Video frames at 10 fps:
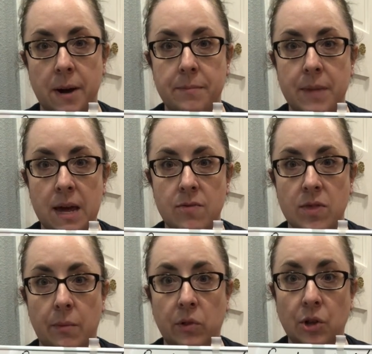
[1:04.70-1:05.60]
make
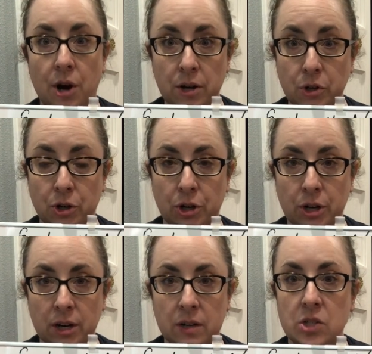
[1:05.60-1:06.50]
them
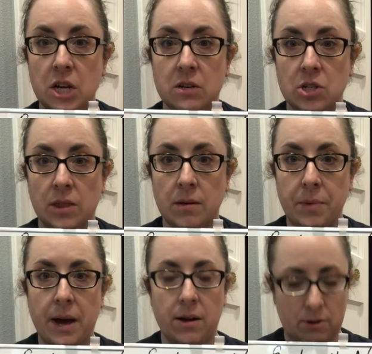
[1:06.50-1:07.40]
longer, changing the
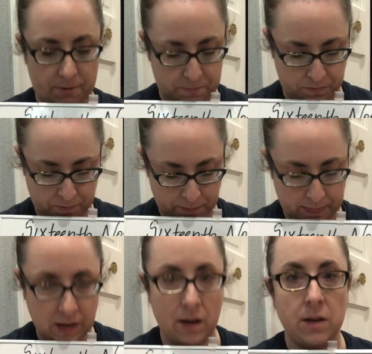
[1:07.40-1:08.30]
pattern.
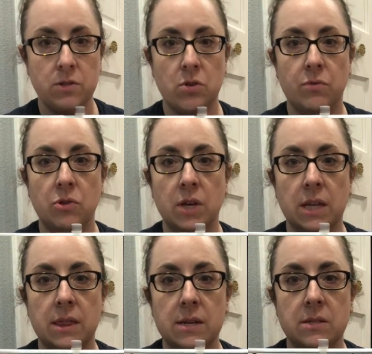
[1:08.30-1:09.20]
So if you look
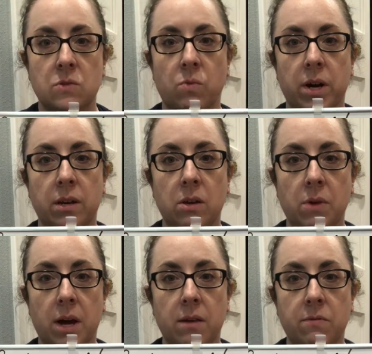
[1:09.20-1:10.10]
at this one, you
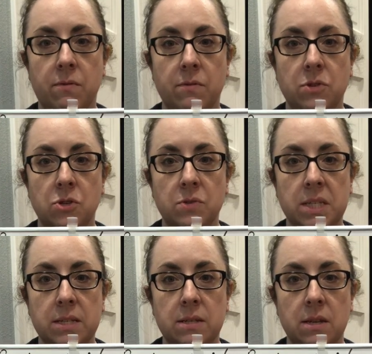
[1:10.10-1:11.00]
have 2
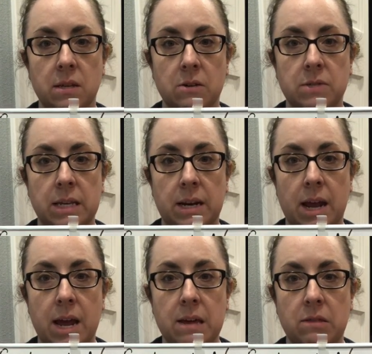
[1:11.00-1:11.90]
16th notes and an
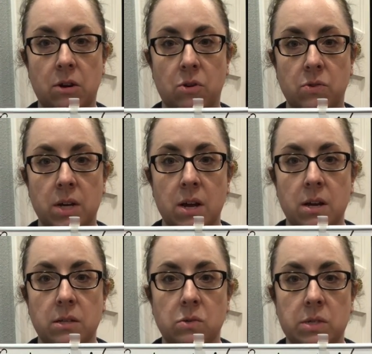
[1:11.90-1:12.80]
8th note.
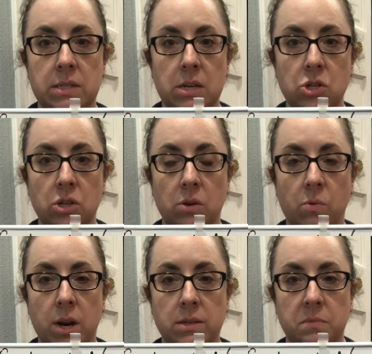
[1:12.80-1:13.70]
So essentially
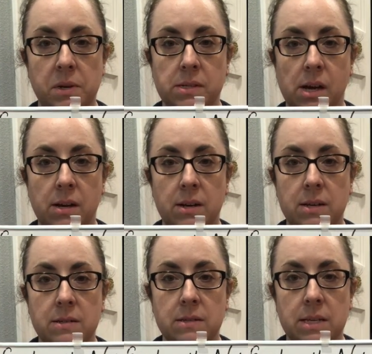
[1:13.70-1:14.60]
what has been done
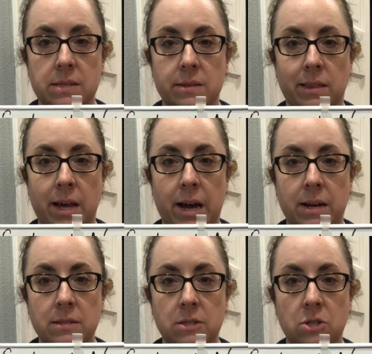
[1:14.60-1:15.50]
is these
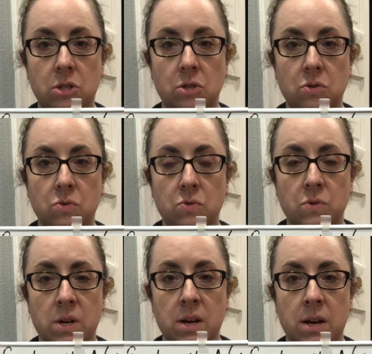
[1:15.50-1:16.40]
last
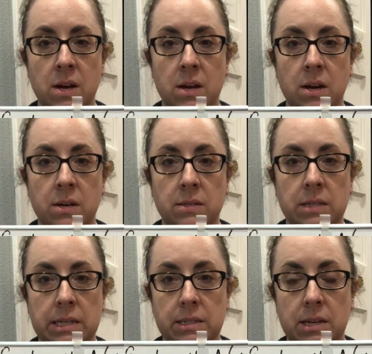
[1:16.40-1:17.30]
2
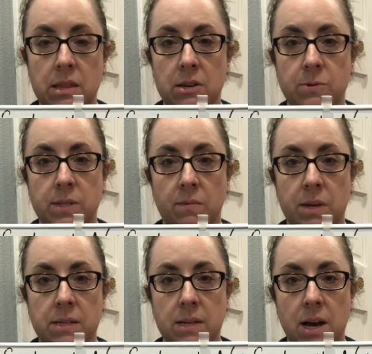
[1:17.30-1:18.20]
16th notes have
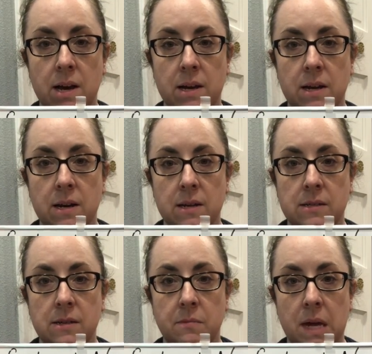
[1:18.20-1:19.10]
been tied
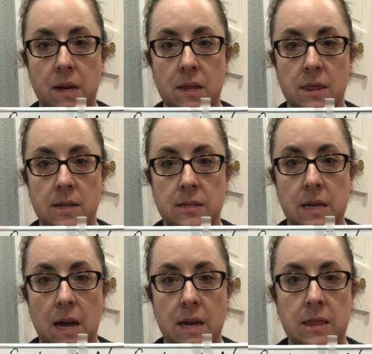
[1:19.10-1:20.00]
to make this
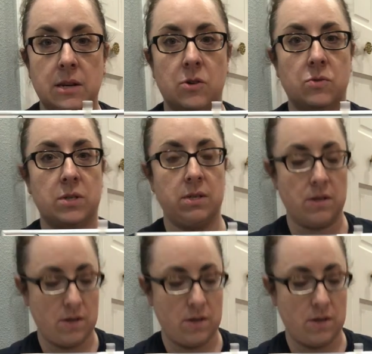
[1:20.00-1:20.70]
8th note.